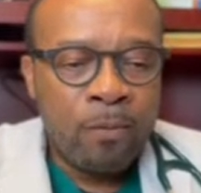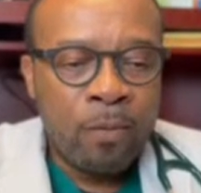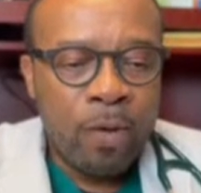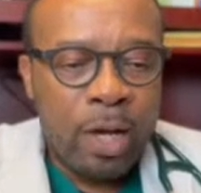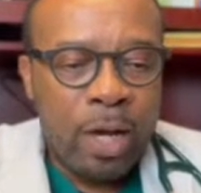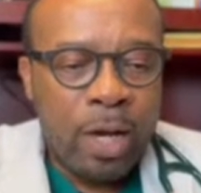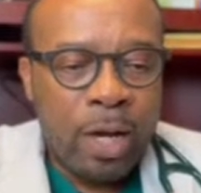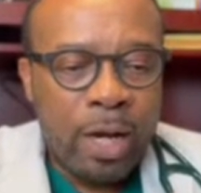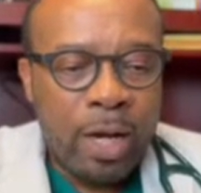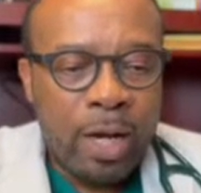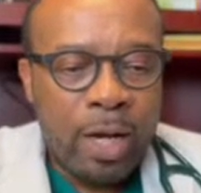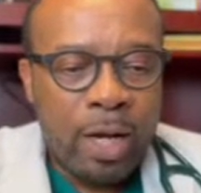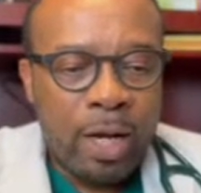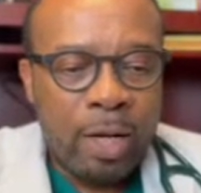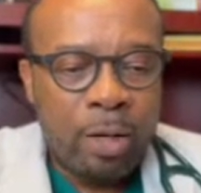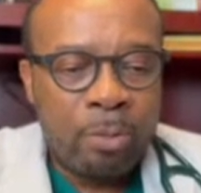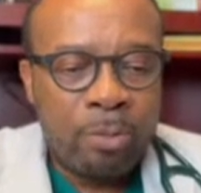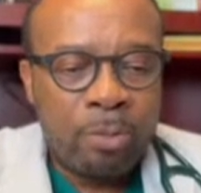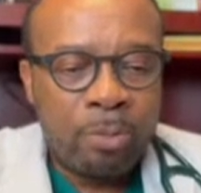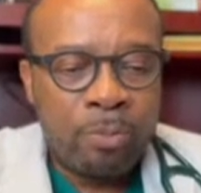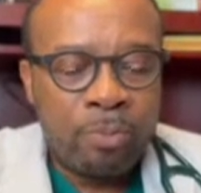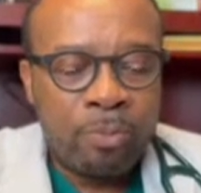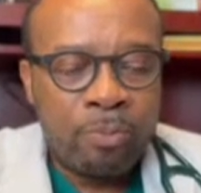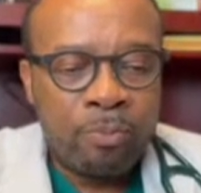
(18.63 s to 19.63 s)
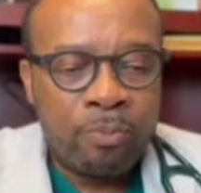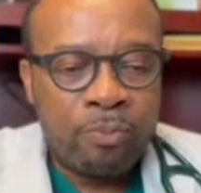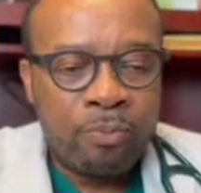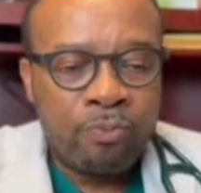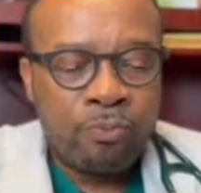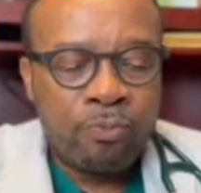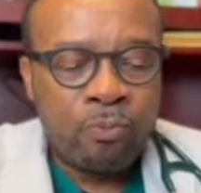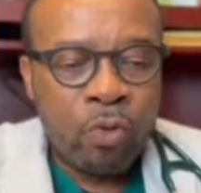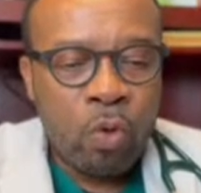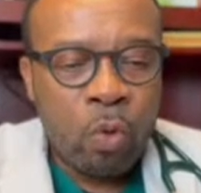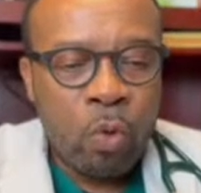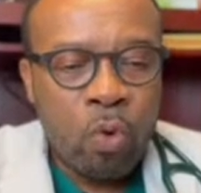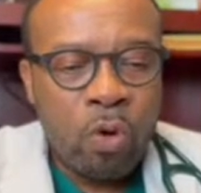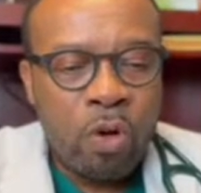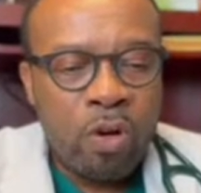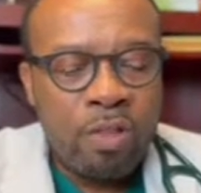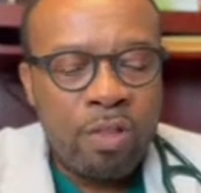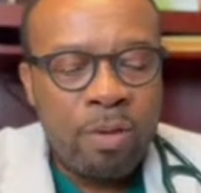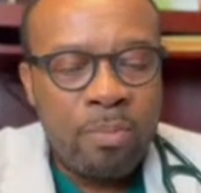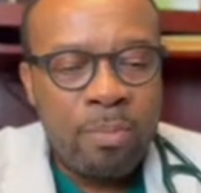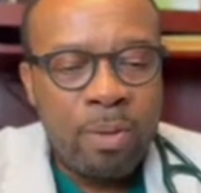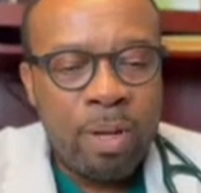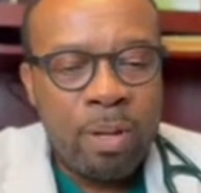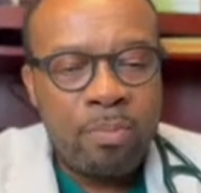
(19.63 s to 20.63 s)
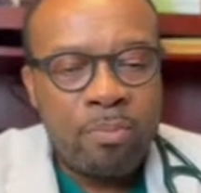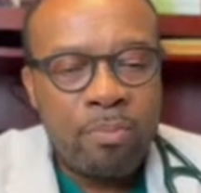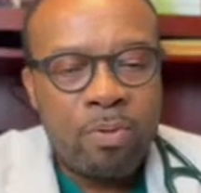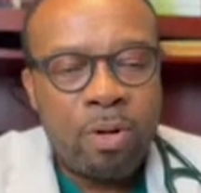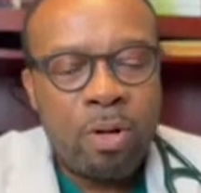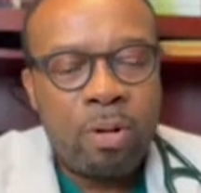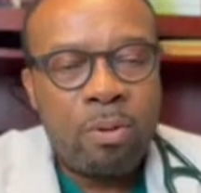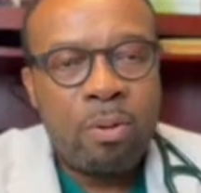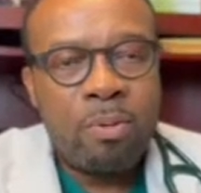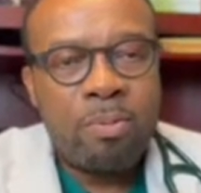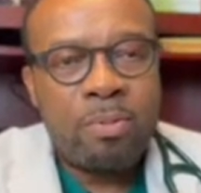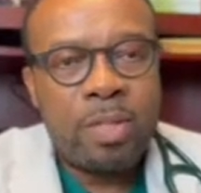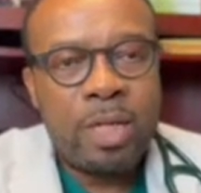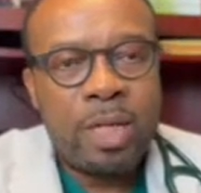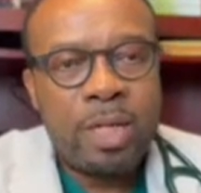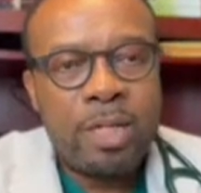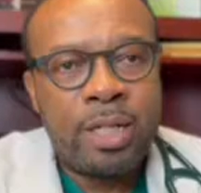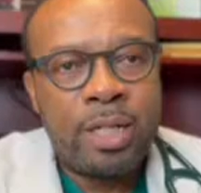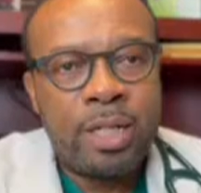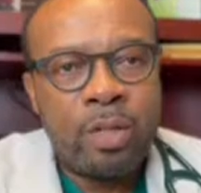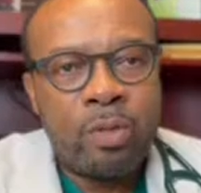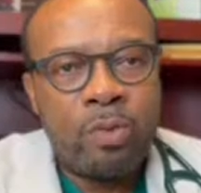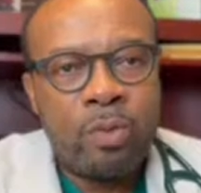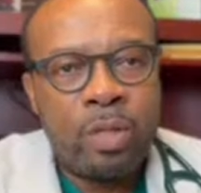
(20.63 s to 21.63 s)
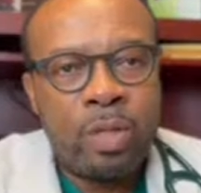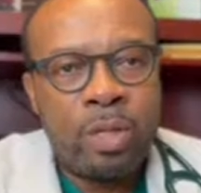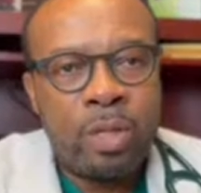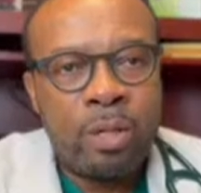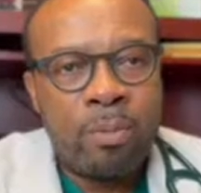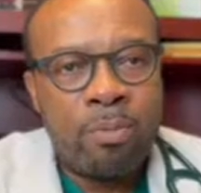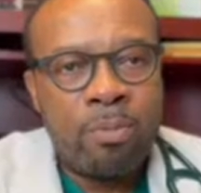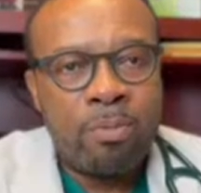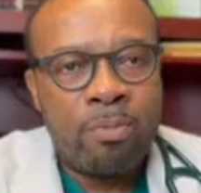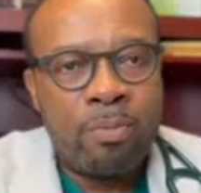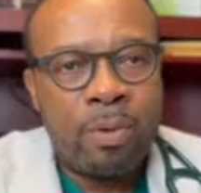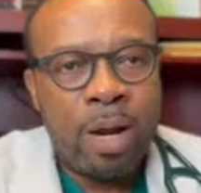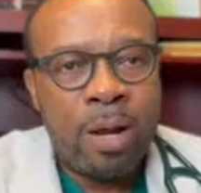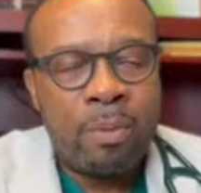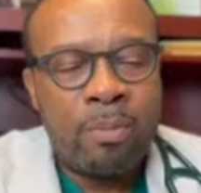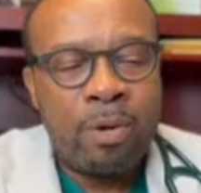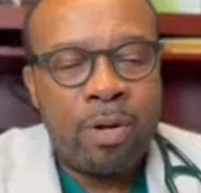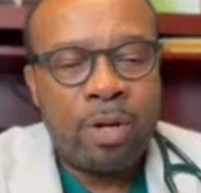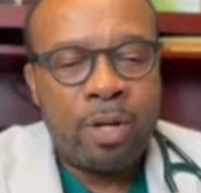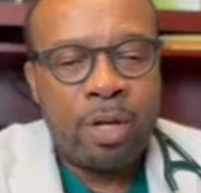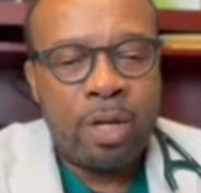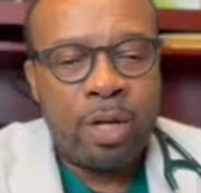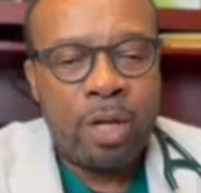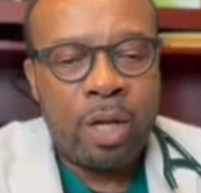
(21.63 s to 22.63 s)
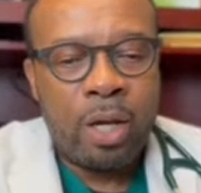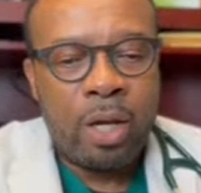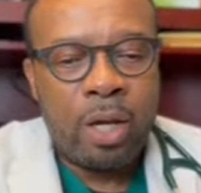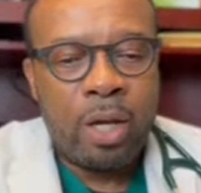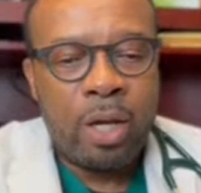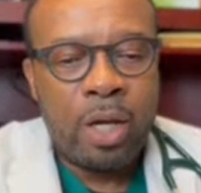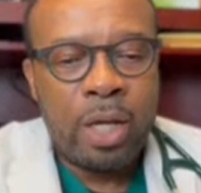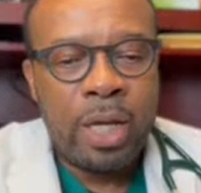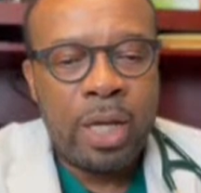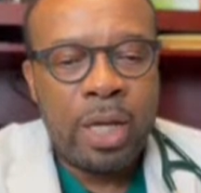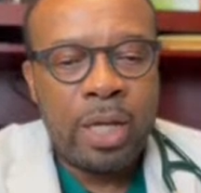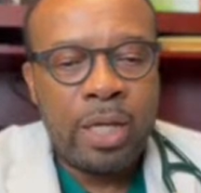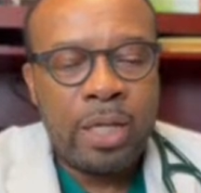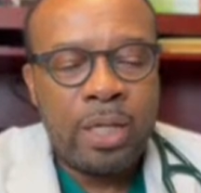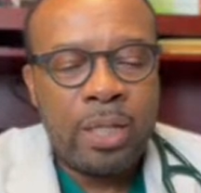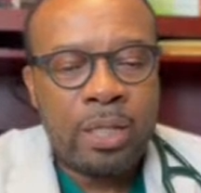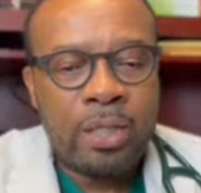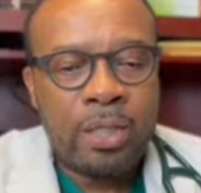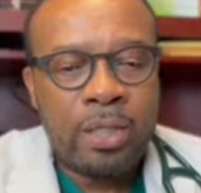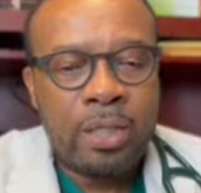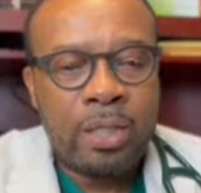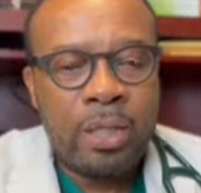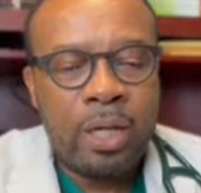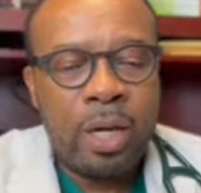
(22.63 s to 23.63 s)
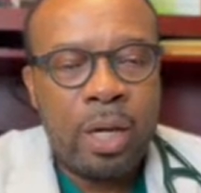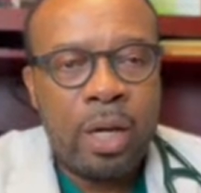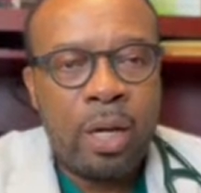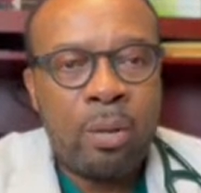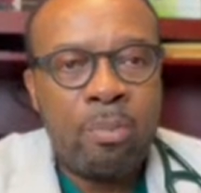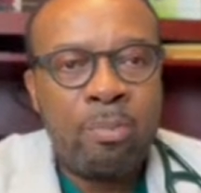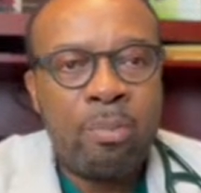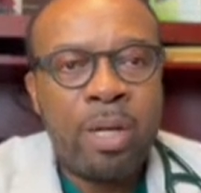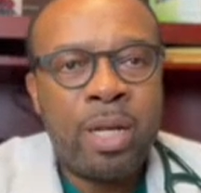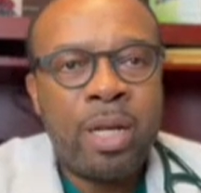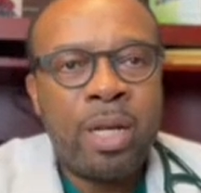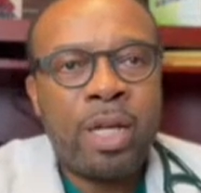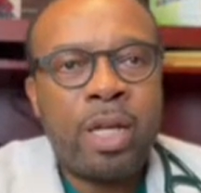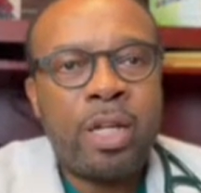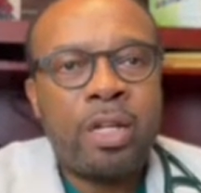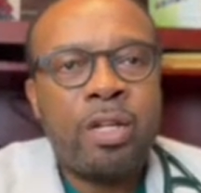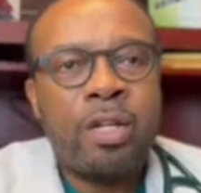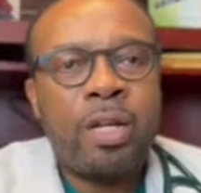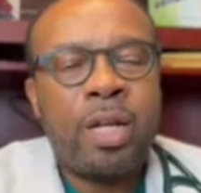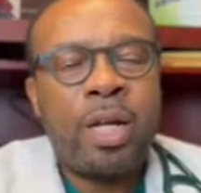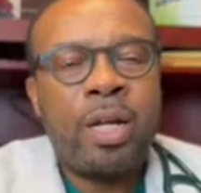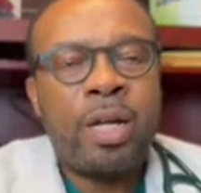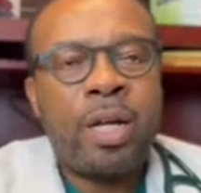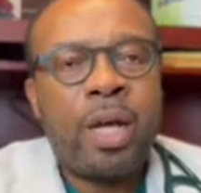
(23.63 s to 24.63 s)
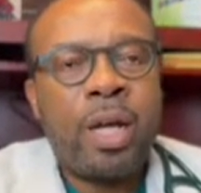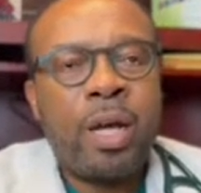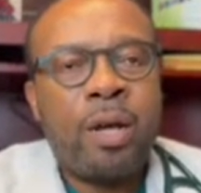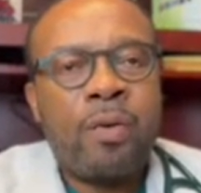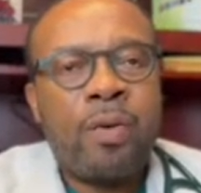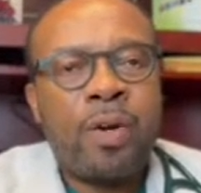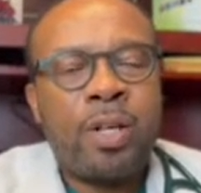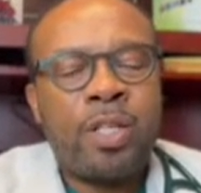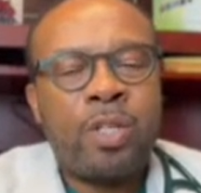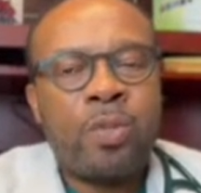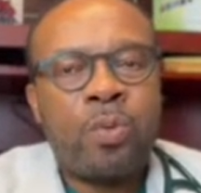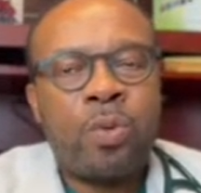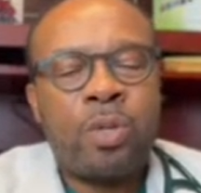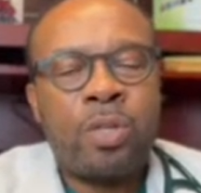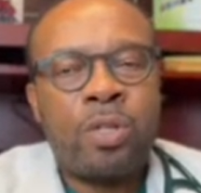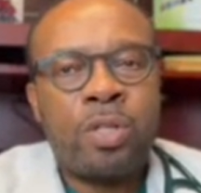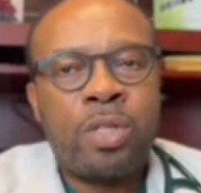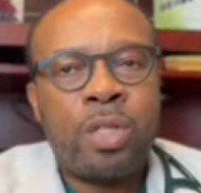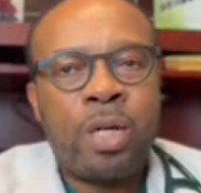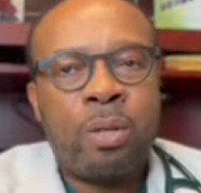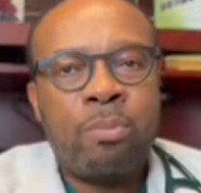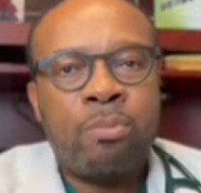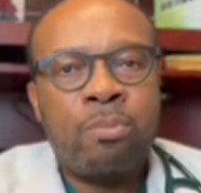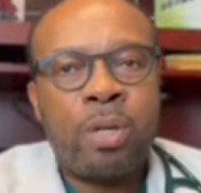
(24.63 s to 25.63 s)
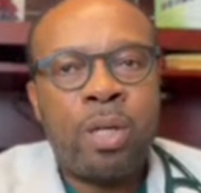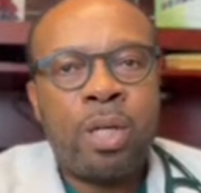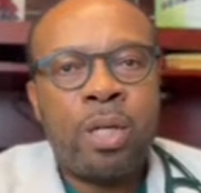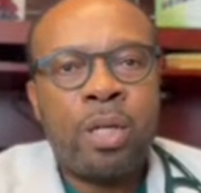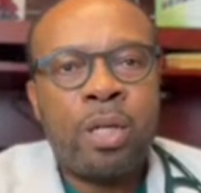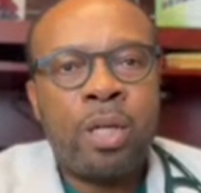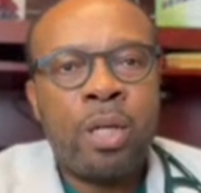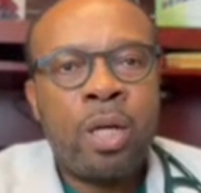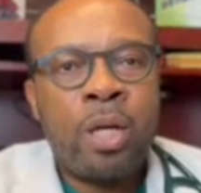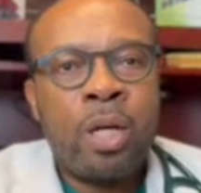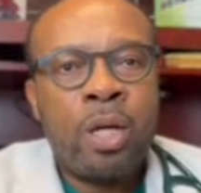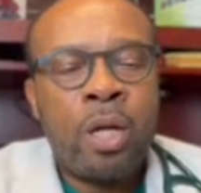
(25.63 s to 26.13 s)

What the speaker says: One of the main problems I deal with in primary care is medication adherence. What does that mean?